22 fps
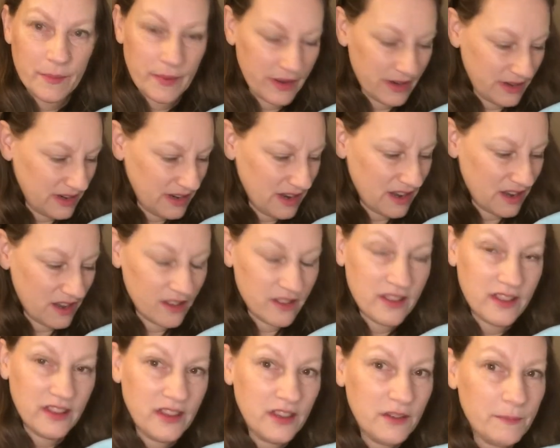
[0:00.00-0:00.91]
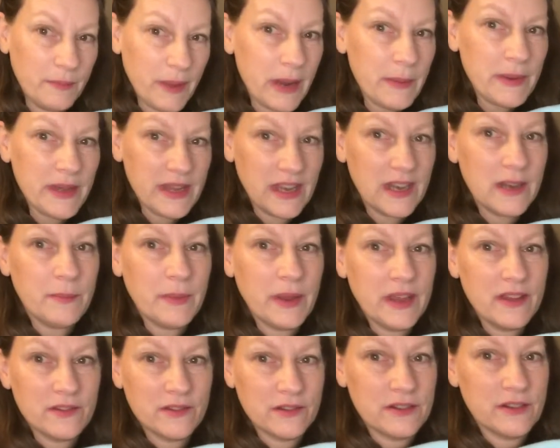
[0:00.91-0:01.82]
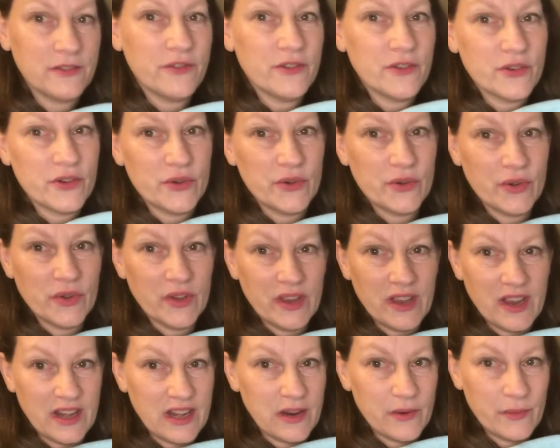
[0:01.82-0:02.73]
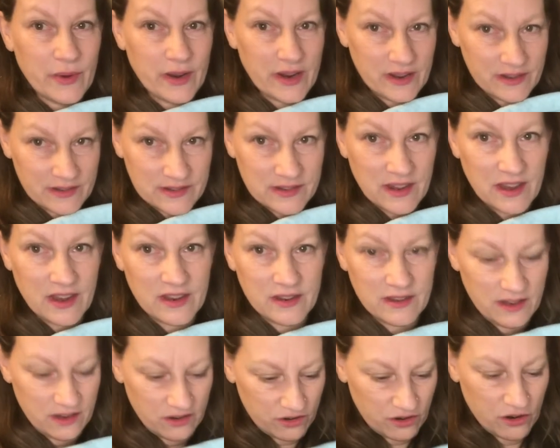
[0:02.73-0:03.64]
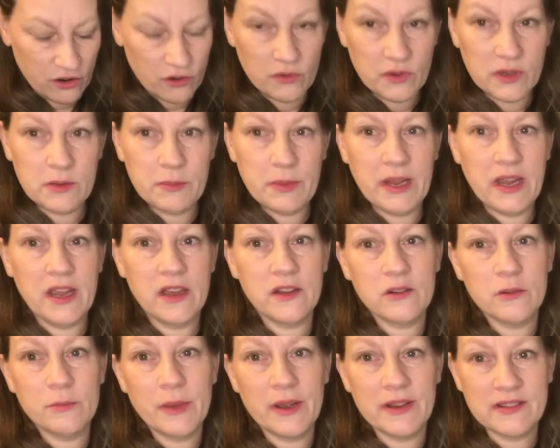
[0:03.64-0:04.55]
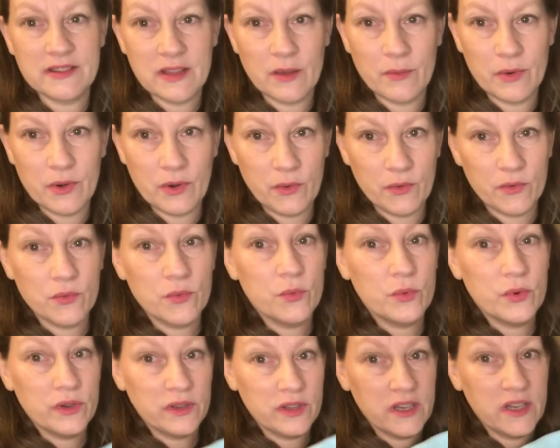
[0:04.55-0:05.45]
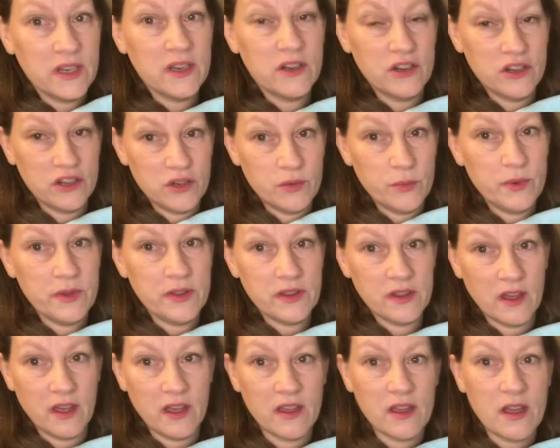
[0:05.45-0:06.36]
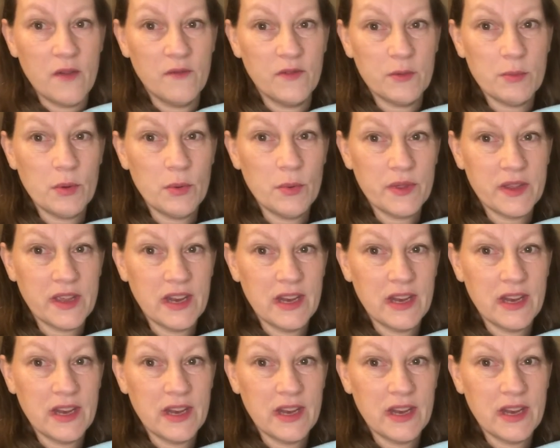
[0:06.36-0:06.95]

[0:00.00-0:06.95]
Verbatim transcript: But yeah, little baby guinea pigs are difficult anyways, and they should only be handled by someone who's really good with, comfortable with